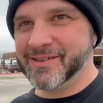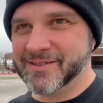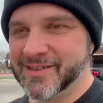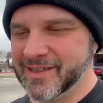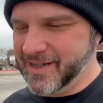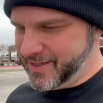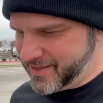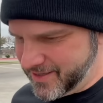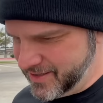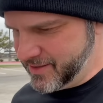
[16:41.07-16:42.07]
All
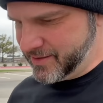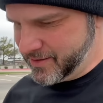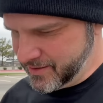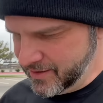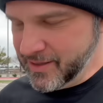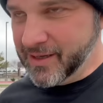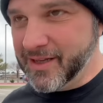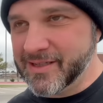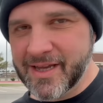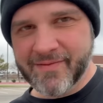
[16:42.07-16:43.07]
right,
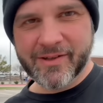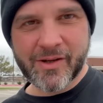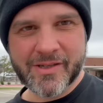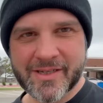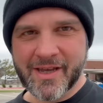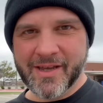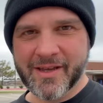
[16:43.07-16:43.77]
let's have a look-see.